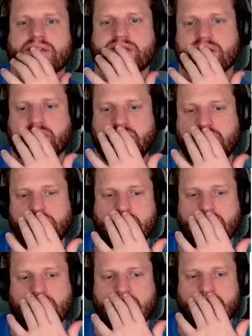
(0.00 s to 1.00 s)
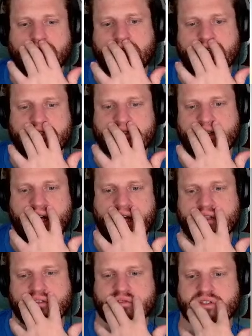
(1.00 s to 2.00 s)
sent my email off
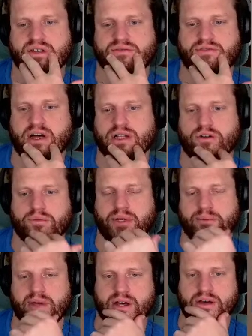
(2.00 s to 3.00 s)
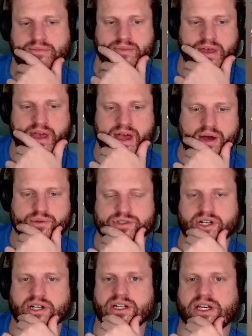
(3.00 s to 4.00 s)
yesterday. This was the follow up email. We're
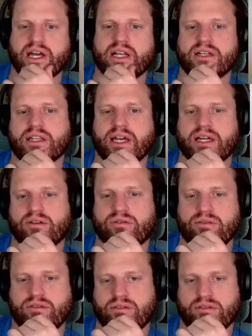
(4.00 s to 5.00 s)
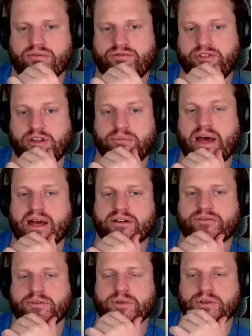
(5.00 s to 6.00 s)
starting to get like feedback
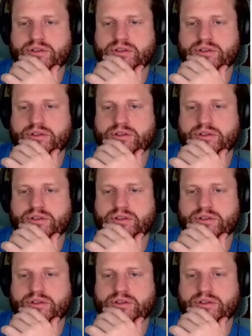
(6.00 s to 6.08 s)
from the